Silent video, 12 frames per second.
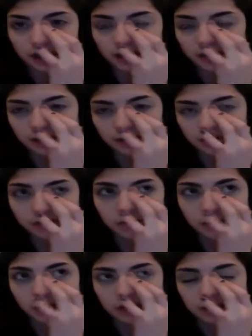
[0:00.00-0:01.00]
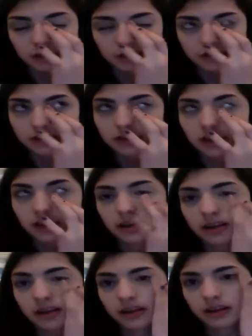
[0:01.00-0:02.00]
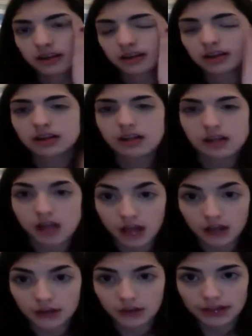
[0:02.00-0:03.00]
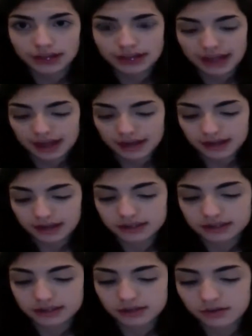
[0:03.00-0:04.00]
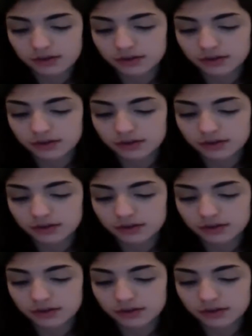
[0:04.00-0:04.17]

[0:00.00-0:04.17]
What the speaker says: and you don't wear eyeshadow, you just kind of go like that. So